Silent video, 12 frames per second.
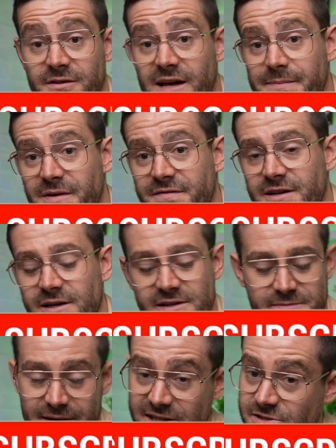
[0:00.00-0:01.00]
you like my
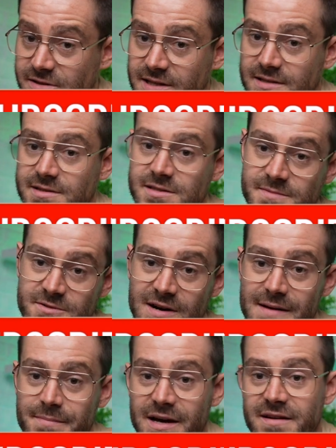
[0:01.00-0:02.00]
videos, make sure you hit the
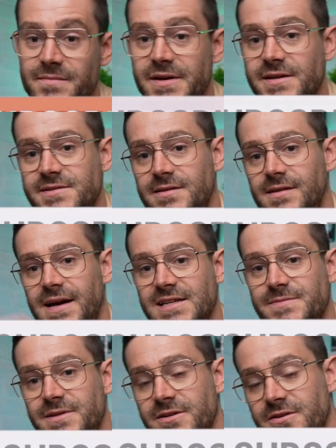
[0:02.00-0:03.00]
subscribe button because it
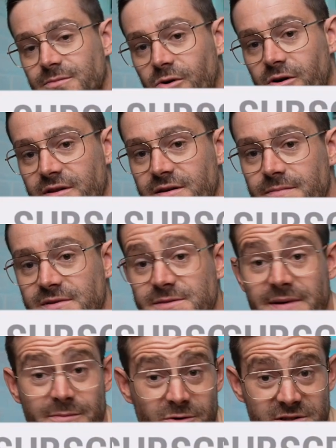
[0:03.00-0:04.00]
allows me to do more of them,
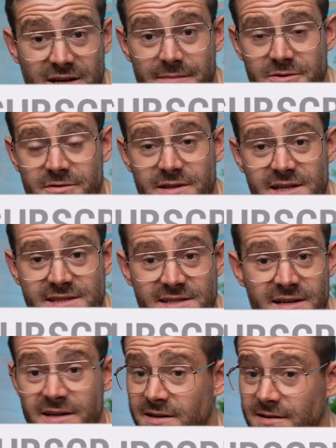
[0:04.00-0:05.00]
spend more time doing
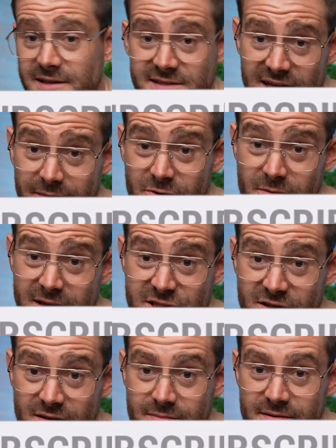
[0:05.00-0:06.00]
this, less time doing my
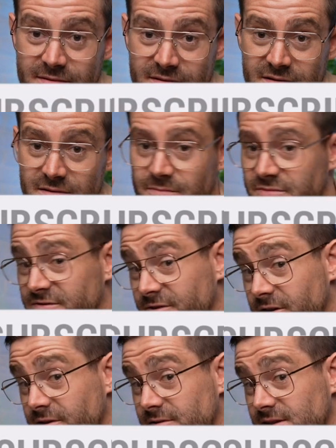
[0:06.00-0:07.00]
job.
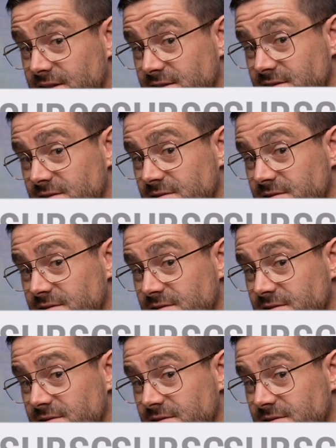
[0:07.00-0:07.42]
Prefer to do this.